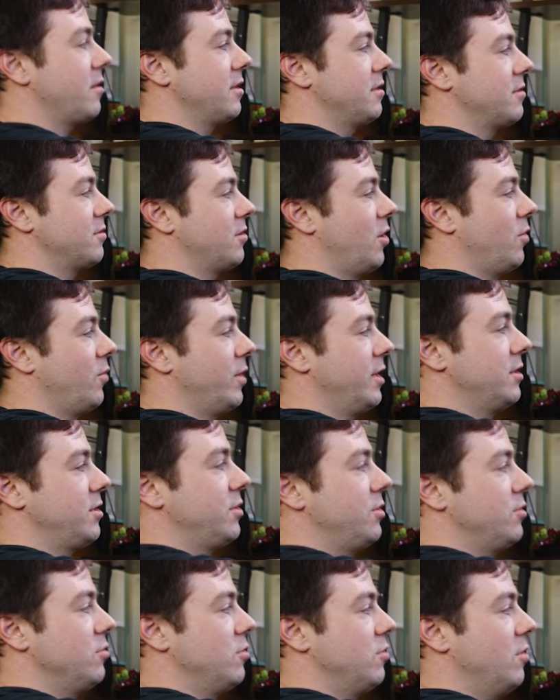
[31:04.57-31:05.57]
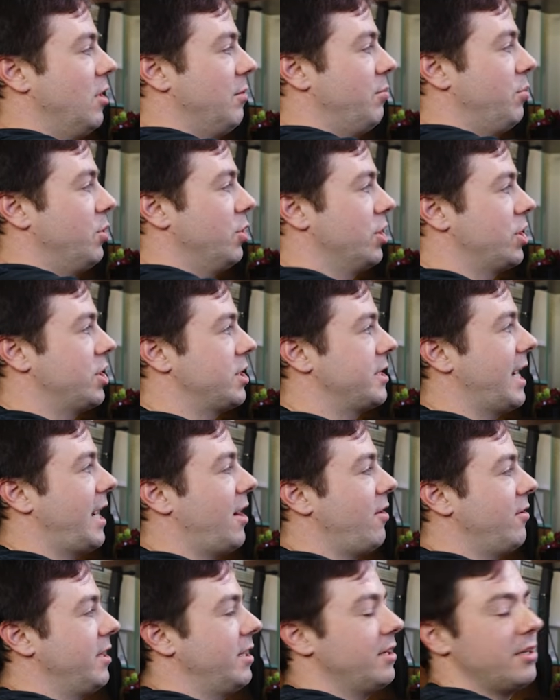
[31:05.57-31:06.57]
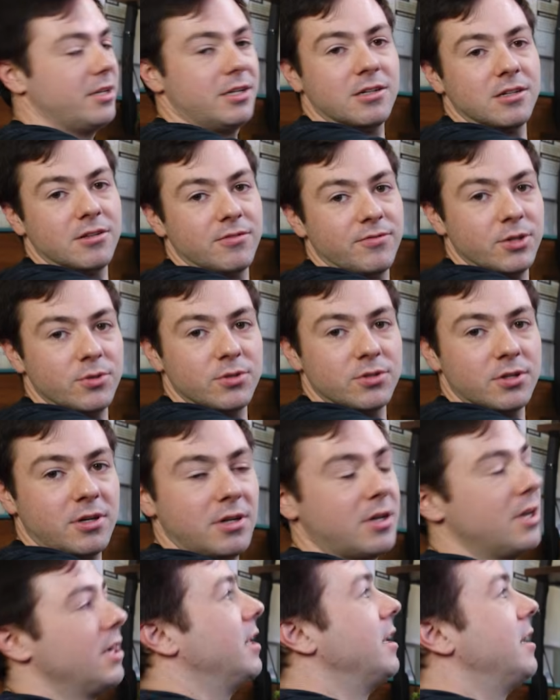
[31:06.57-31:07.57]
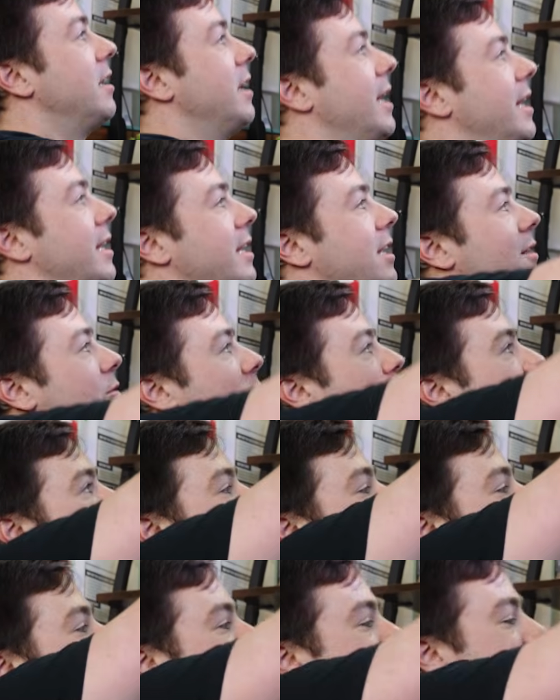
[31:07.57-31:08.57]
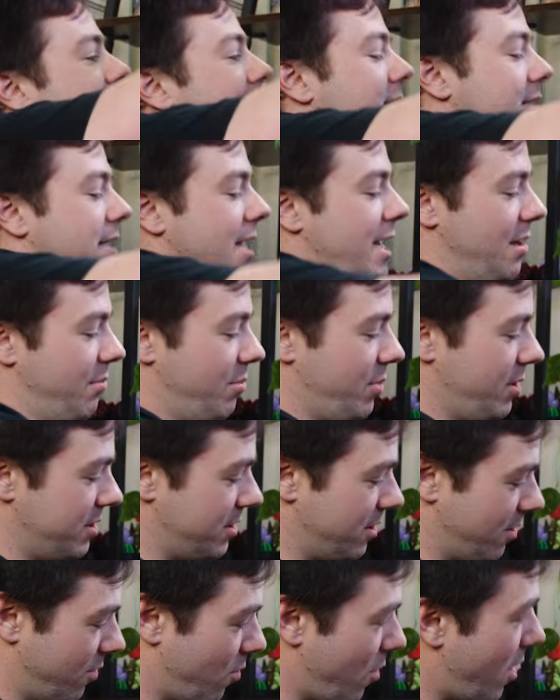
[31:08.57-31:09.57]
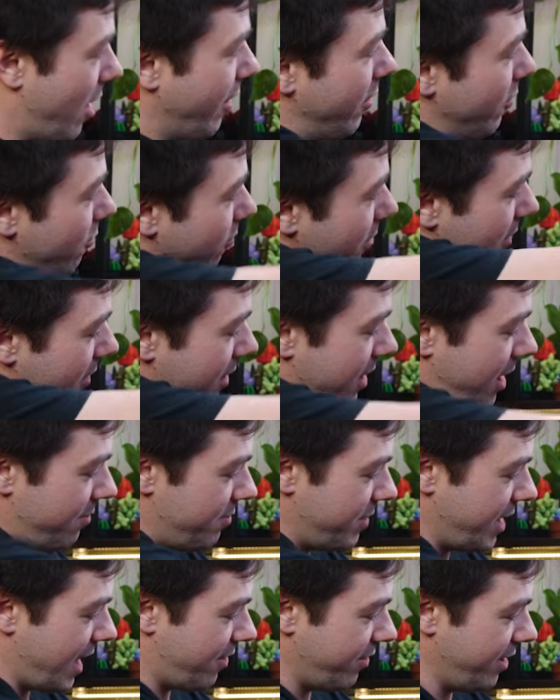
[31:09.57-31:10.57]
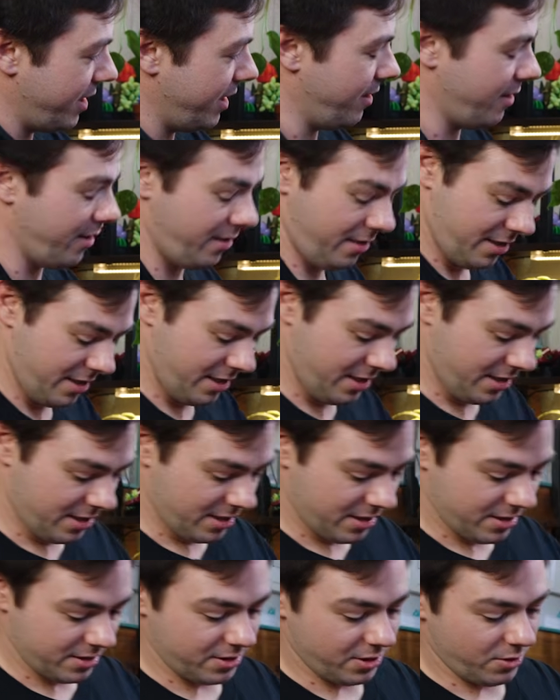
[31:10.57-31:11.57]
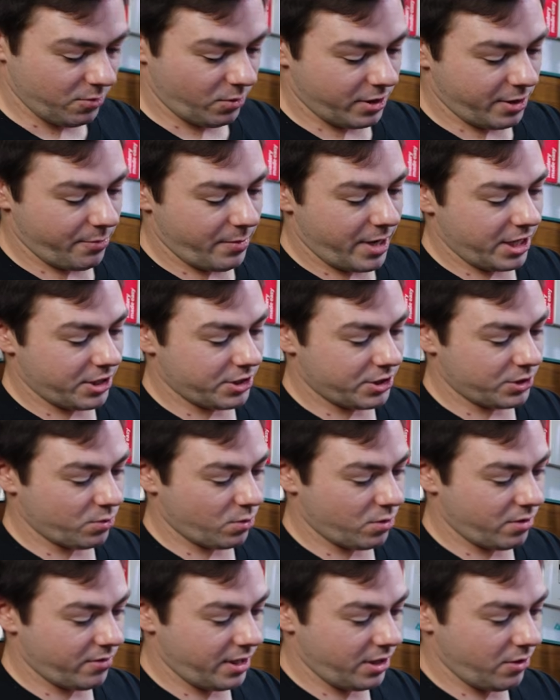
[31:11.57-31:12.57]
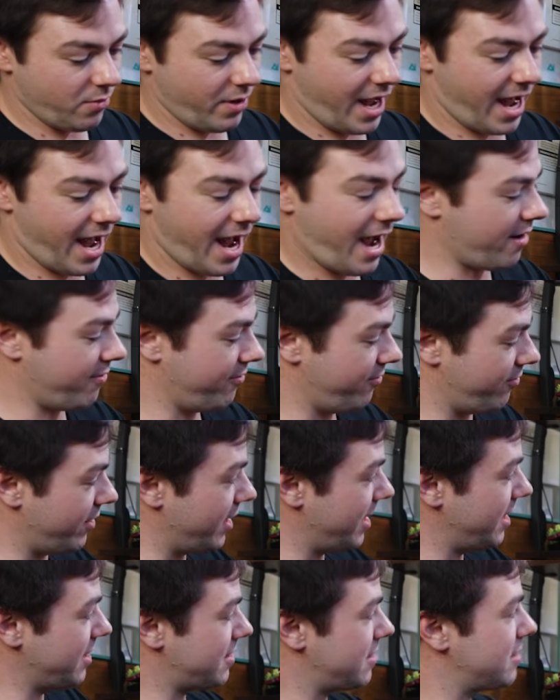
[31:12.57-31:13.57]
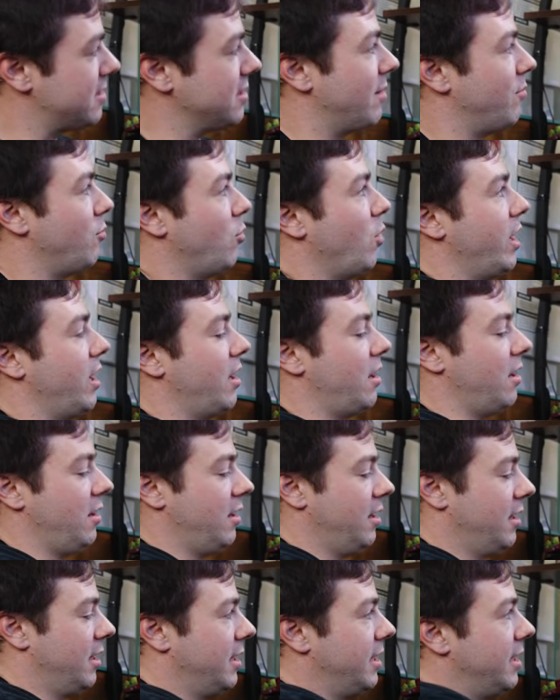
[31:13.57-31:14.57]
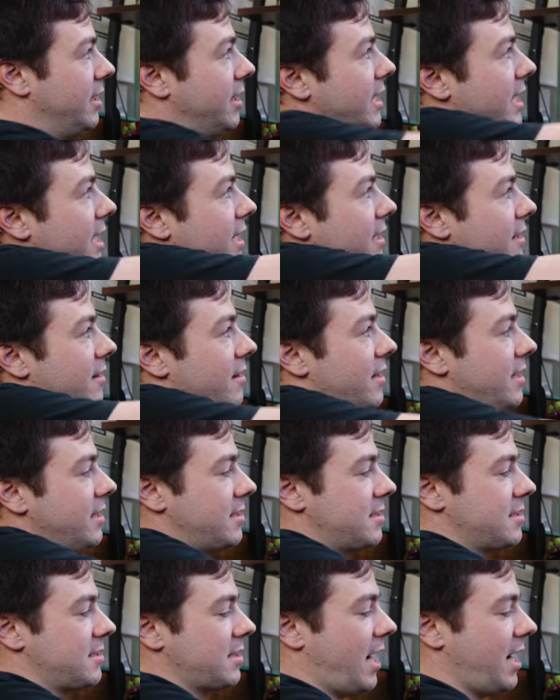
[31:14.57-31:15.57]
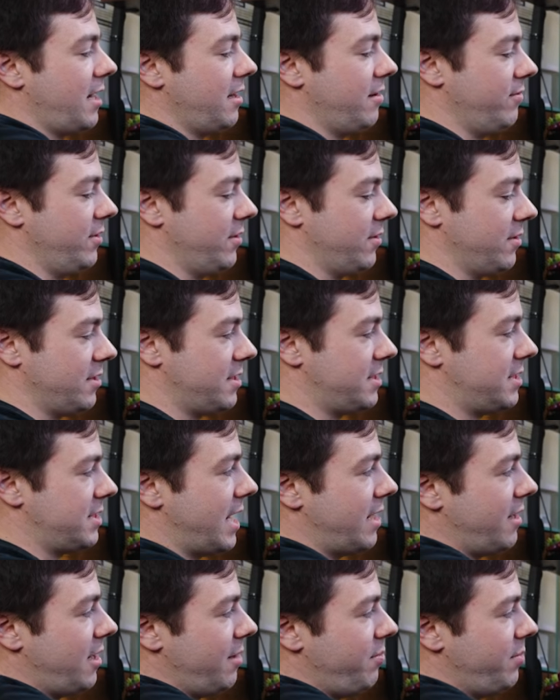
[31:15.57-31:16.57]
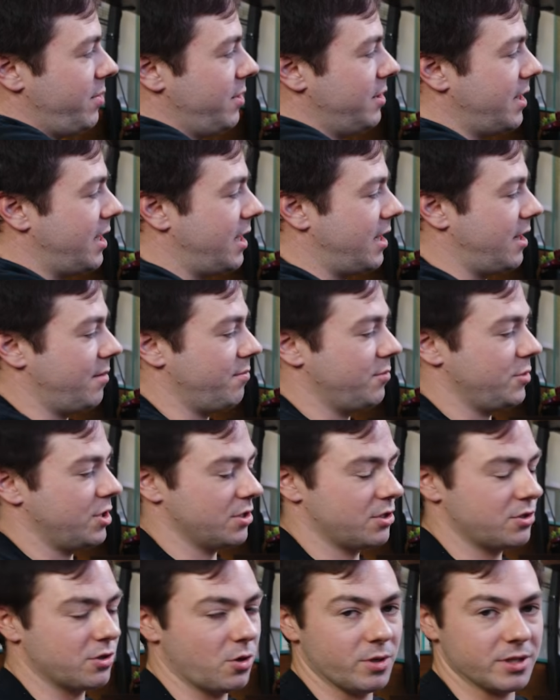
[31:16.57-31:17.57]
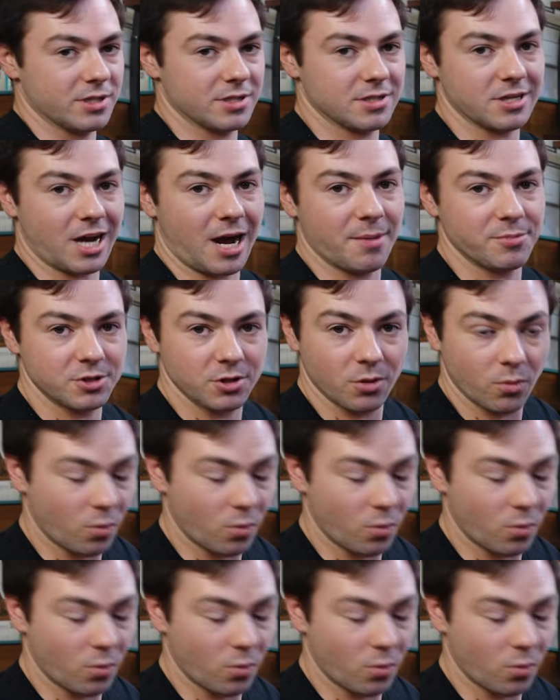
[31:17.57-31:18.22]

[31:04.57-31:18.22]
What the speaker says: is going to push down into your diffuser and it will escape. So water will come down here. So you want to make sure that you have this somewhere in this side of your setup, just so it stops the